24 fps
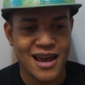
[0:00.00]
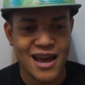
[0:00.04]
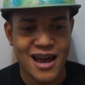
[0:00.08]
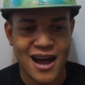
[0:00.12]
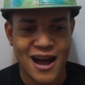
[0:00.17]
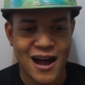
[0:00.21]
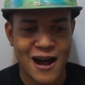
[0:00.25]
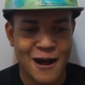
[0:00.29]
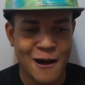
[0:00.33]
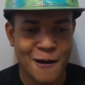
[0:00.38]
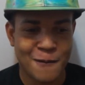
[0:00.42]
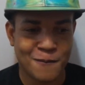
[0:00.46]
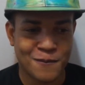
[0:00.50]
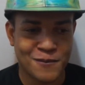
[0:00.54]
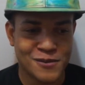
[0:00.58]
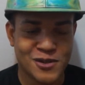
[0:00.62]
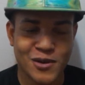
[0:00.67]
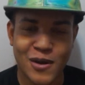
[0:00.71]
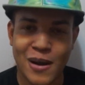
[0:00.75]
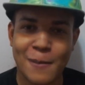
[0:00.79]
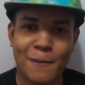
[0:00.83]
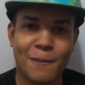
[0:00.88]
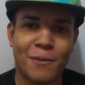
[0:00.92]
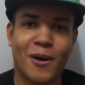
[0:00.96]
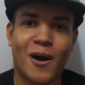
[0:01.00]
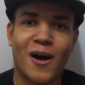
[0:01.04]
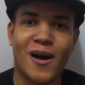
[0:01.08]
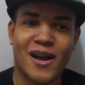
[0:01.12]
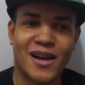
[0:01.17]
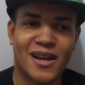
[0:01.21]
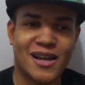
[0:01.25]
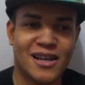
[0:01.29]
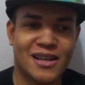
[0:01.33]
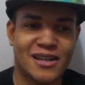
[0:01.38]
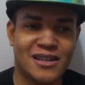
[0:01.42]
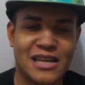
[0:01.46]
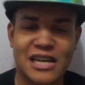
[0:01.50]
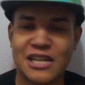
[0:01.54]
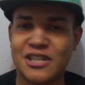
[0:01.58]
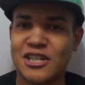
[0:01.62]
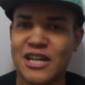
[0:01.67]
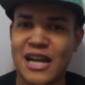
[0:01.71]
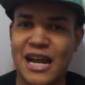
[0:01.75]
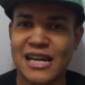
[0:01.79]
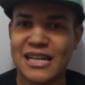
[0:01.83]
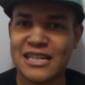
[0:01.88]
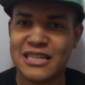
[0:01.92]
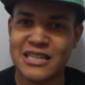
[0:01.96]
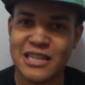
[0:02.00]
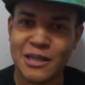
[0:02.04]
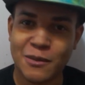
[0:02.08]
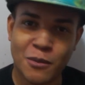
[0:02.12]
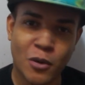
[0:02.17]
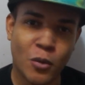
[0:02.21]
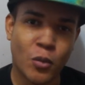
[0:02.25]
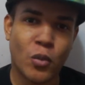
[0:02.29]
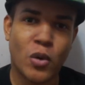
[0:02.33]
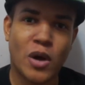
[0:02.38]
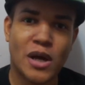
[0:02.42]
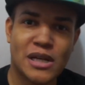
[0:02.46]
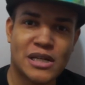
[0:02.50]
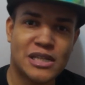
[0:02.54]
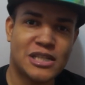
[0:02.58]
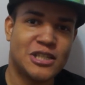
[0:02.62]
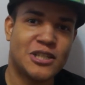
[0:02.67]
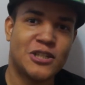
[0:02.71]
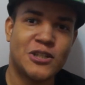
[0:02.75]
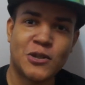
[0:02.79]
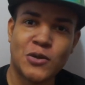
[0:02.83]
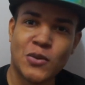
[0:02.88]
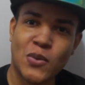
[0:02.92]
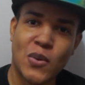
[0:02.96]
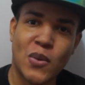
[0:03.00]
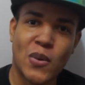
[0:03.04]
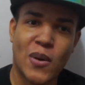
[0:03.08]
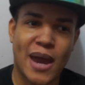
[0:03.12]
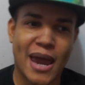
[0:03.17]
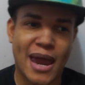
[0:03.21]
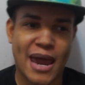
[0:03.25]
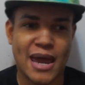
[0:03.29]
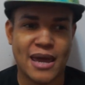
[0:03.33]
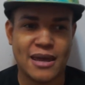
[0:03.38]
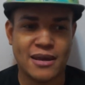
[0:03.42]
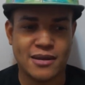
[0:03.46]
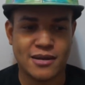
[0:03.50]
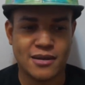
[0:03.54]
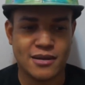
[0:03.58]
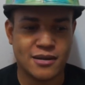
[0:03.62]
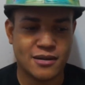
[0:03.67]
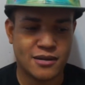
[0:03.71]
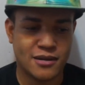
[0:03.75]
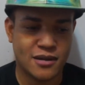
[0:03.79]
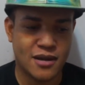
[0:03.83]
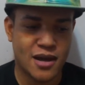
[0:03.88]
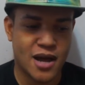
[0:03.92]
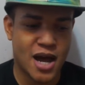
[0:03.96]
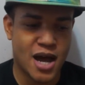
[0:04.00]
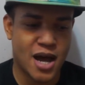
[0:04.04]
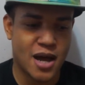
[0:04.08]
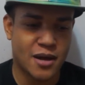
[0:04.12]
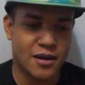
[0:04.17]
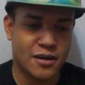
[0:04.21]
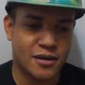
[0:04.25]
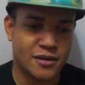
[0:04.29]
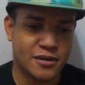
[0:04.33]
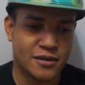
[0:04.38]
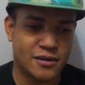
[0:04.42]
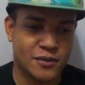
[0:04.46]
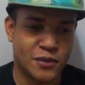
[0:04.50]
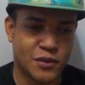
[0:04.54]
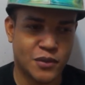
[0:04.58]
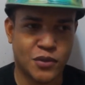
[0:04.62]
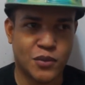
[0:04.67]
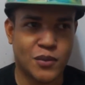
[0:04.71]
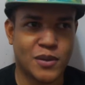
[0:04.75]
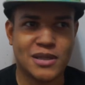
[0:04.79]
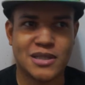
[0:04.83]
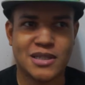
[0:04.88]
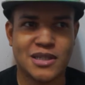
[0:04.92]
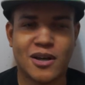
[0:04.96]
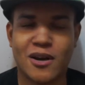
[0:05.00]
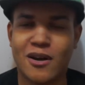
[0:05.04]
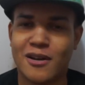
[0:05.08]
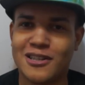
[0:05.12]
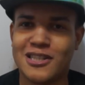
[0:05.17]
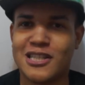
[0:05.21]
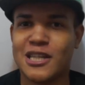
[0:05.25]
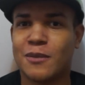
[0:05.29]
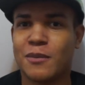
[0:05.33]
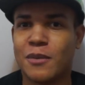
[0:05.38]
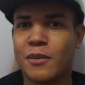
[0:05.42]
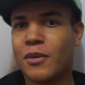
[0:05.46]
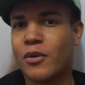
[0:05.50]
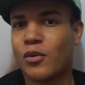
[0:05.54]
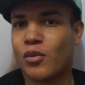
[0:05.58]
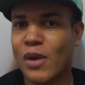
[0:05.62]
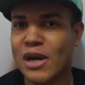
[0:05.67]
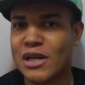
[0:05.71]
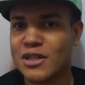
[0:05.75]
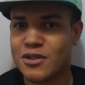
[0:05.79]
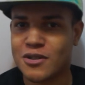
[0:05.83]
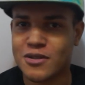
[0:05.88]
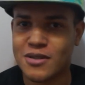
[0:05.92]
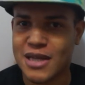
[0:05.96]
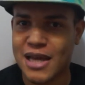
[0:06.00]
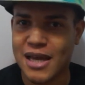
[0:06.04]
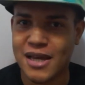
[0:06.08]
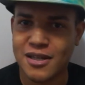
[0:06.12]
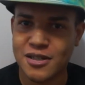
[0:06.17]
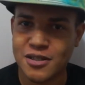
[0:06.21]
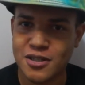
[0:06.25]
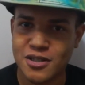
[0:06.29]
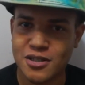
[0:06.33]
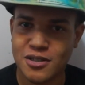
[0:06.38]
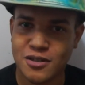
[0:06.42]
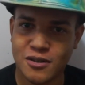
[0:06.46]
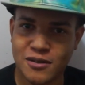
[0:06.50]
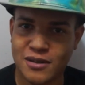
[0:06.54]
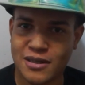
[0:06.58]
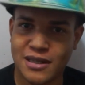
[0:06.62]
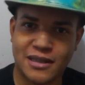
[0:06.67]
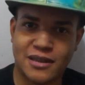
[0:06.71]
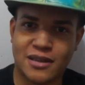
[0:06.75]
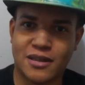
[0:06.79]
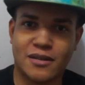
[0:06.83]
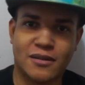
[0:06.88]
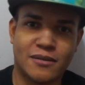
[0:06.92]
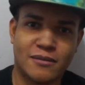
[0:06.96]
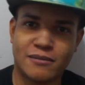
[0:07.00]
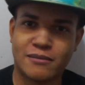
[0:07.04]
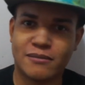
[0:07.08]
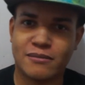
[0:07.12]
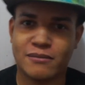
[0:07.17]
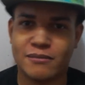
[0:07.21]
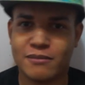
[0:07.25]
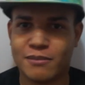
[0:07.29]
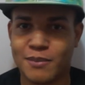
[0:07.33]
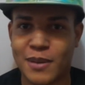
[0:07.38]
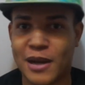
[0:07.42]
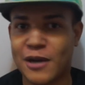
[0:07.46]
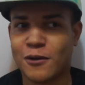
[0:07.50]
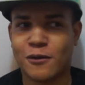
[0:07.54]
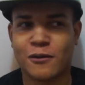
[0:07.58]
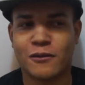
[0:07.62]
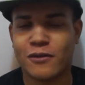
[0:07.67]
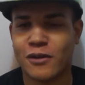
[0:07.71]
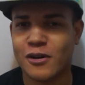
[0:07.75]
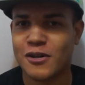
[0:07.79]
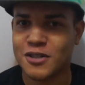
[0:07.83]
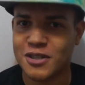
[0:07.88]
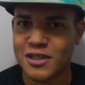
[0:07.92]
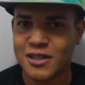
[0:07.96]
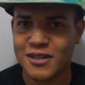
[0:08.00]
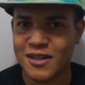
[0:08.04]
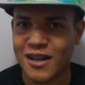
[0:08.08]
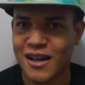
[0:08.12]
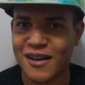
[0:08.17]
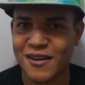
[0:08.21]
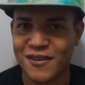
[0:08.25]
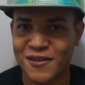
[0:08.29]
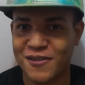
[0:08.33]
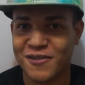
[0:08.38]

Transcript: Um, so I bought Ninja Gaiden Sigma 1, 2, and, uh, well, 3 isn't called Sigma, but Razor's Edge, or like the better version of